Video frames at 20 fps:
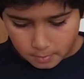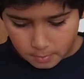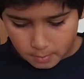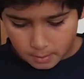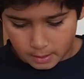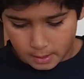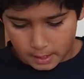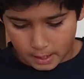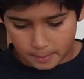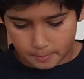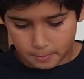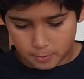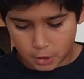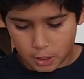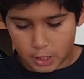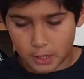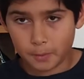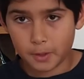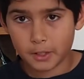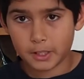Okay, you
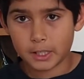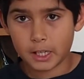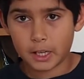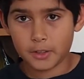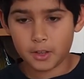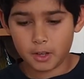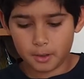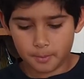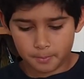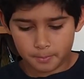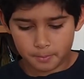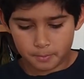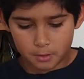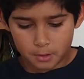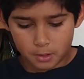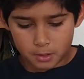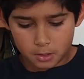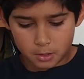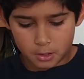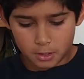can have one together,
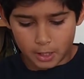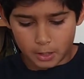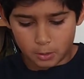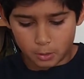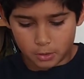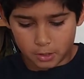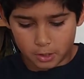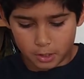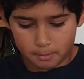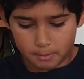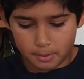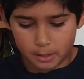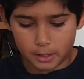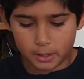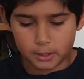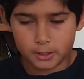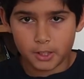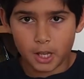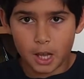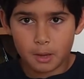so that looks like
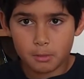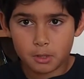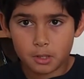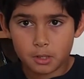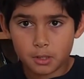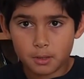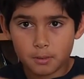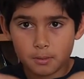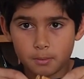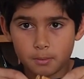a diamond.